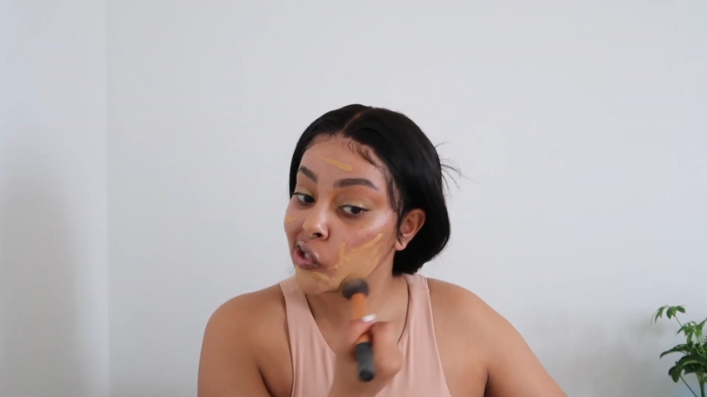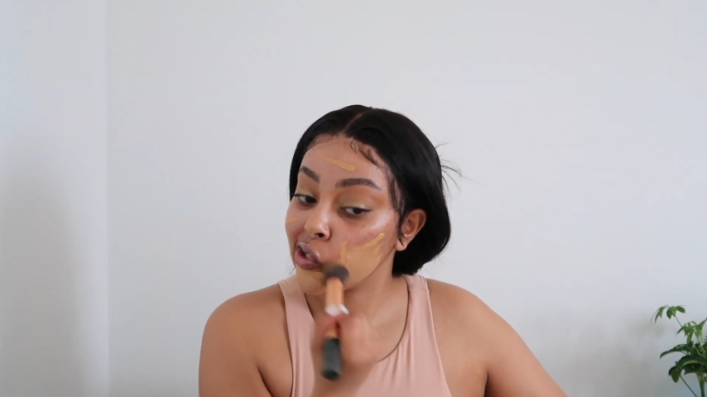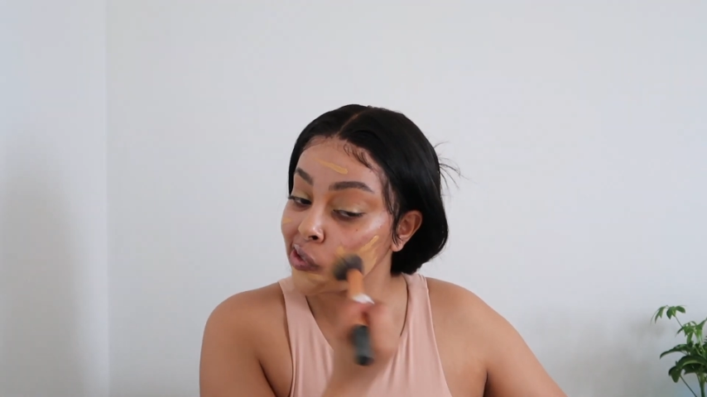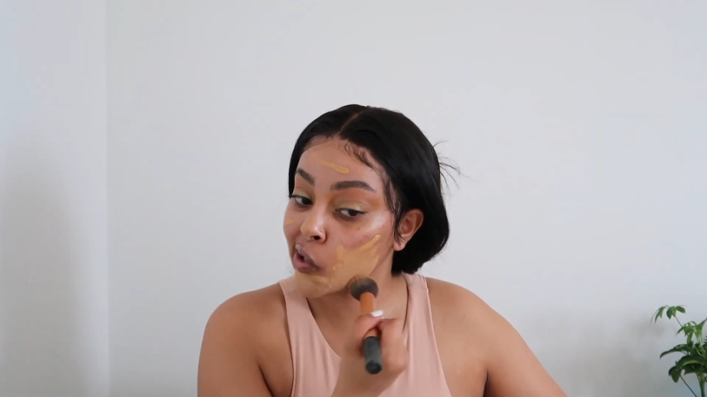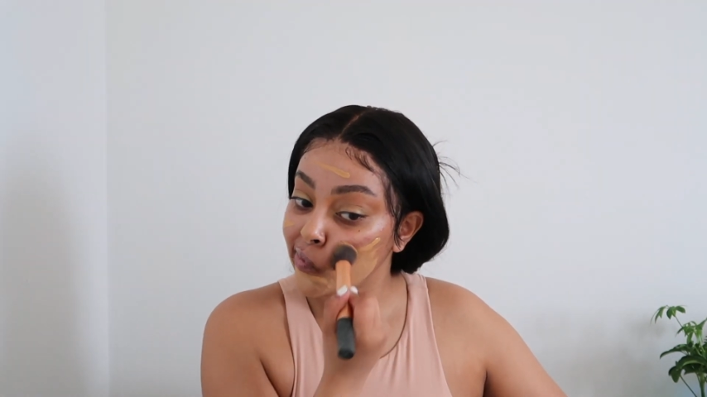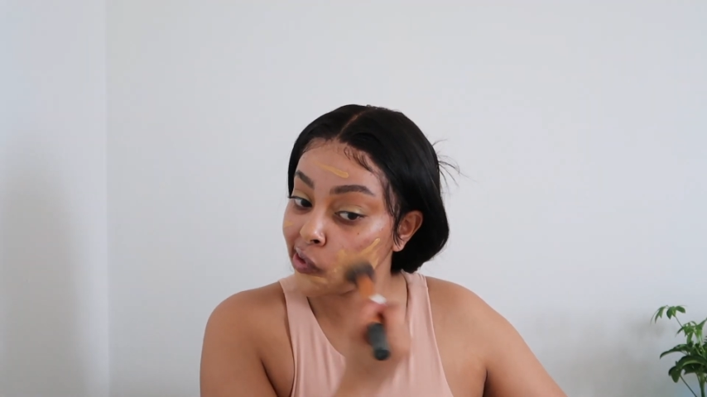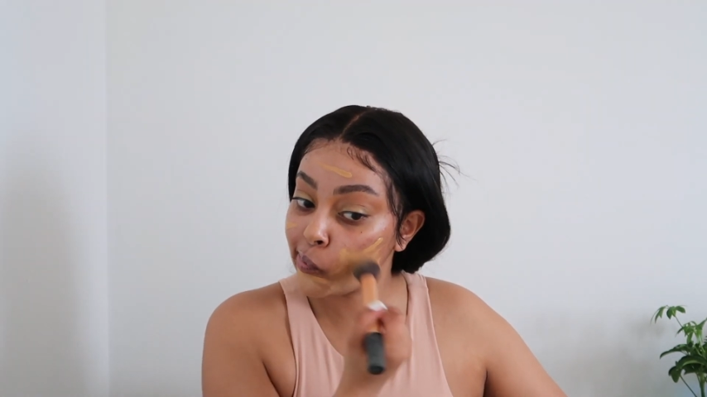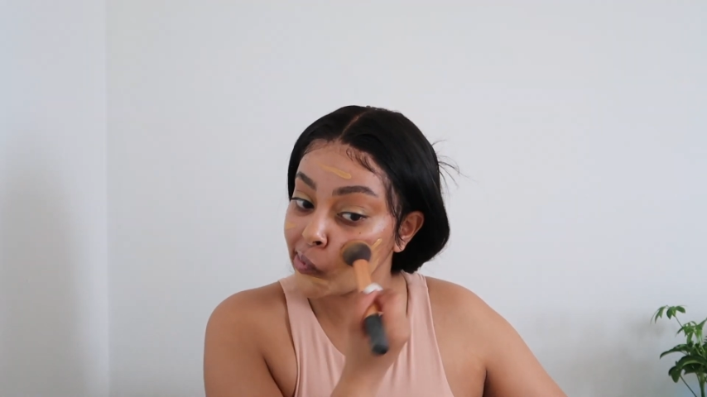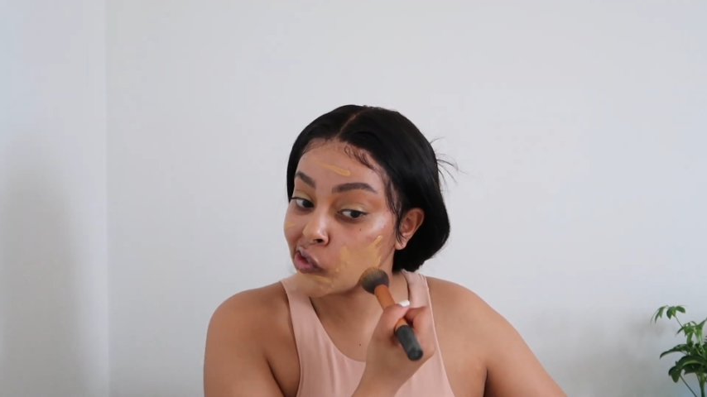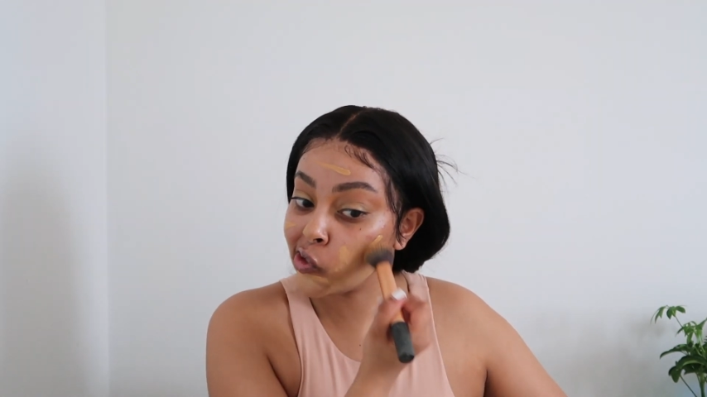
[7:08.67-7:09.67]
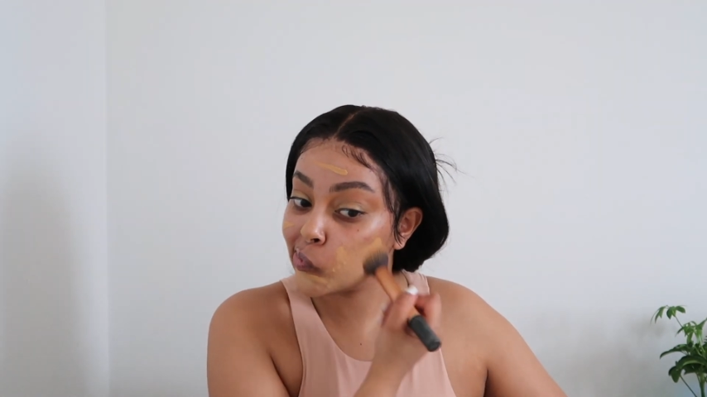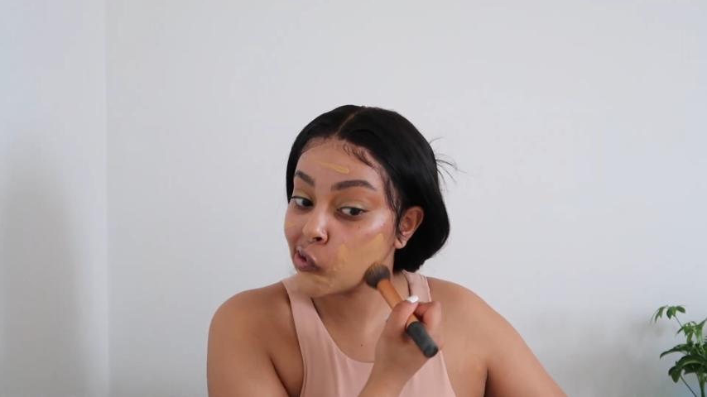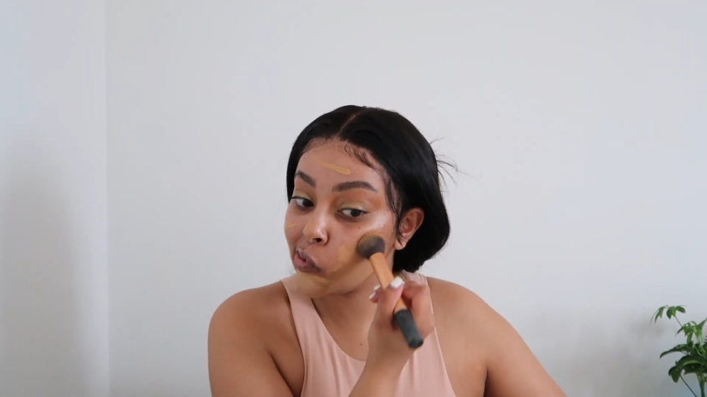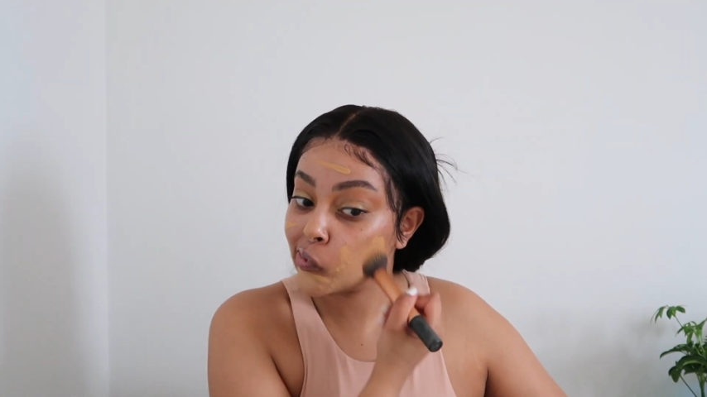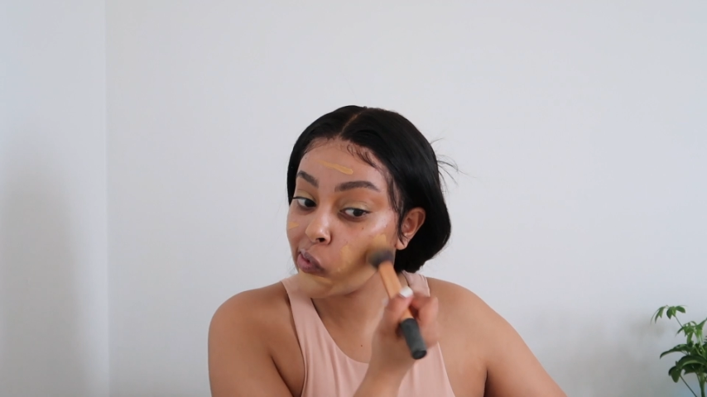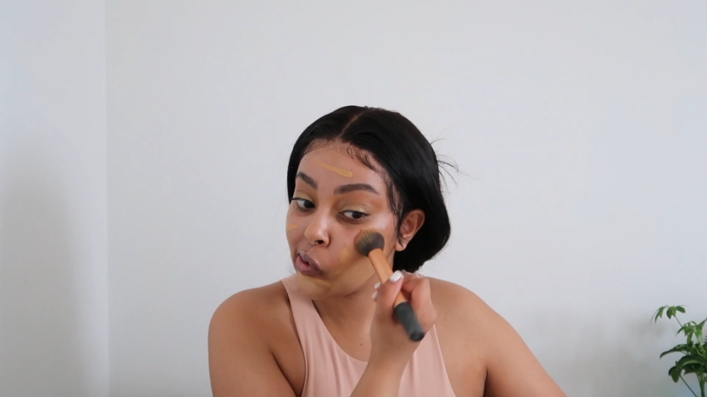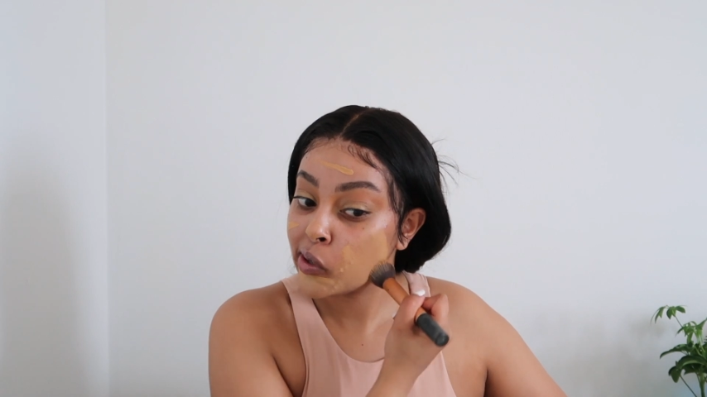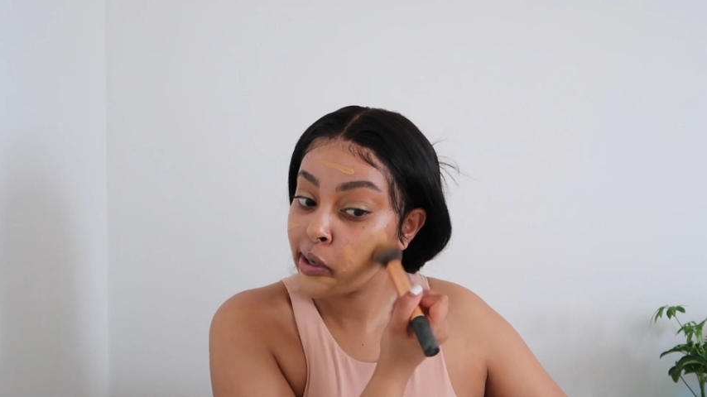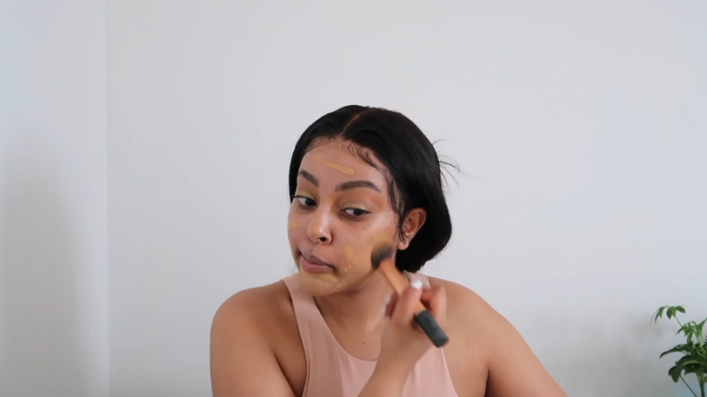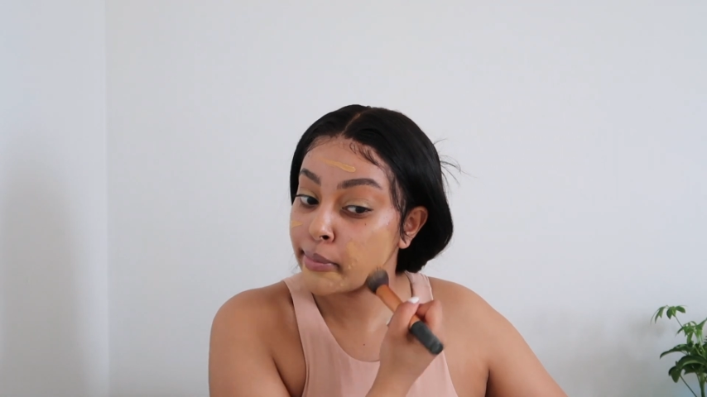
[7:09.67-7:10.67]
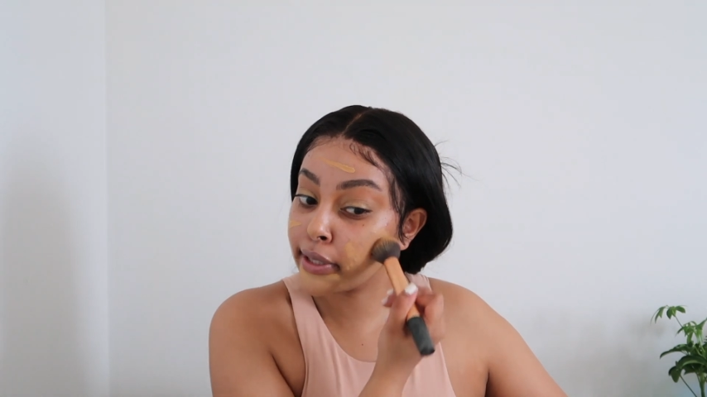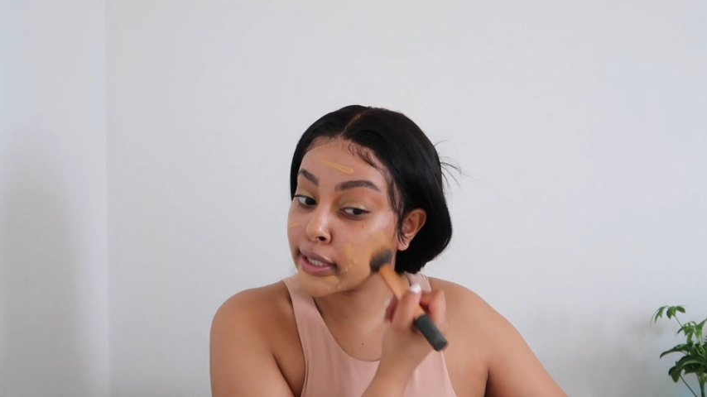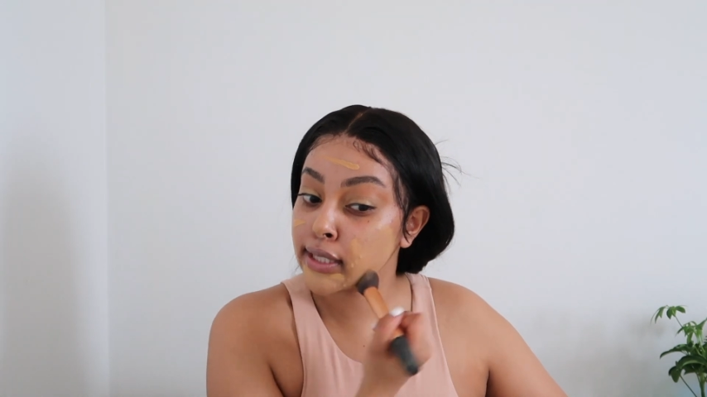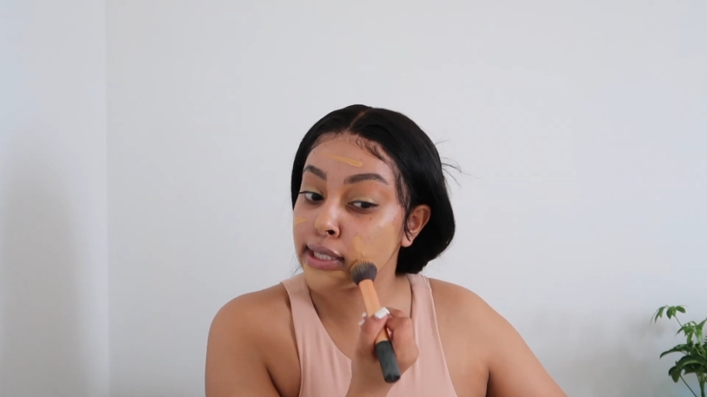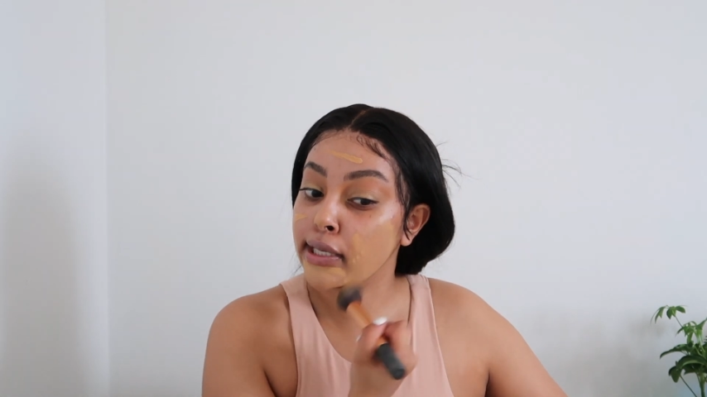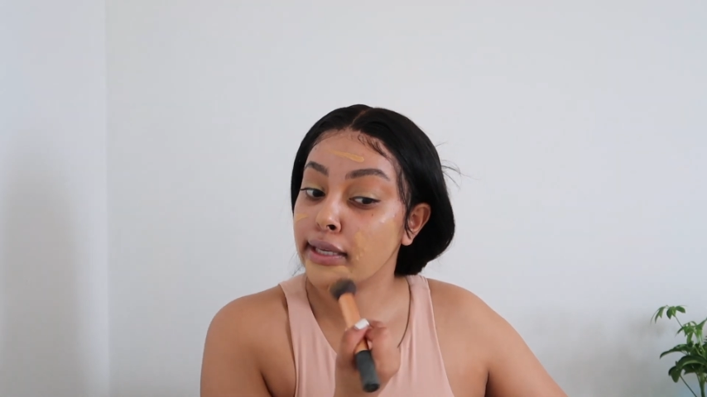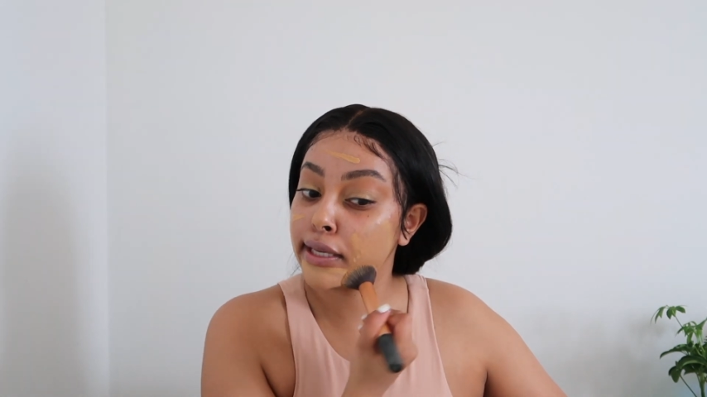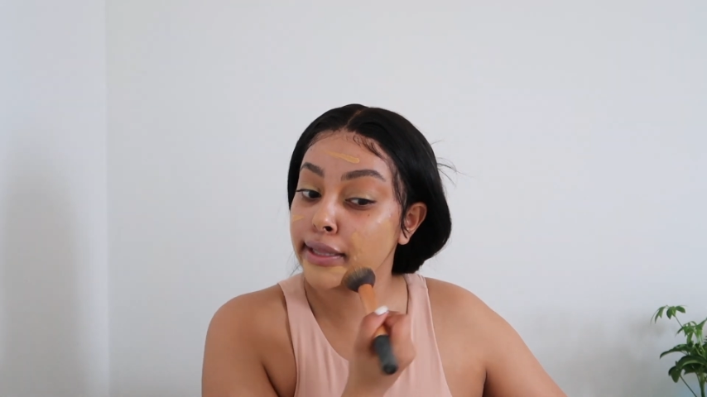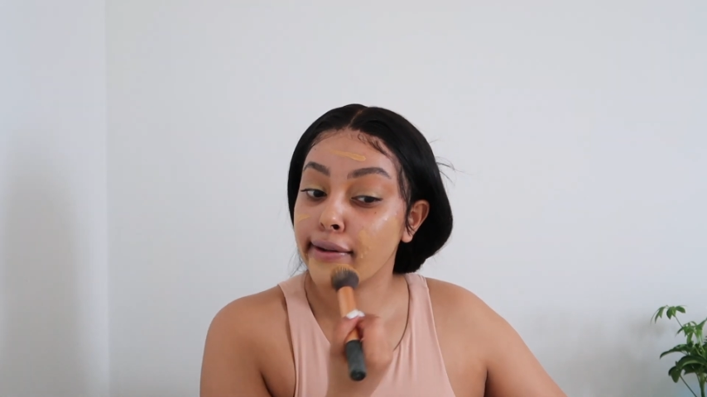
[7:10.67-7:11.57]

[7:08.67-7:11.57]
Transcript: It's definitely buildable, but that's the key.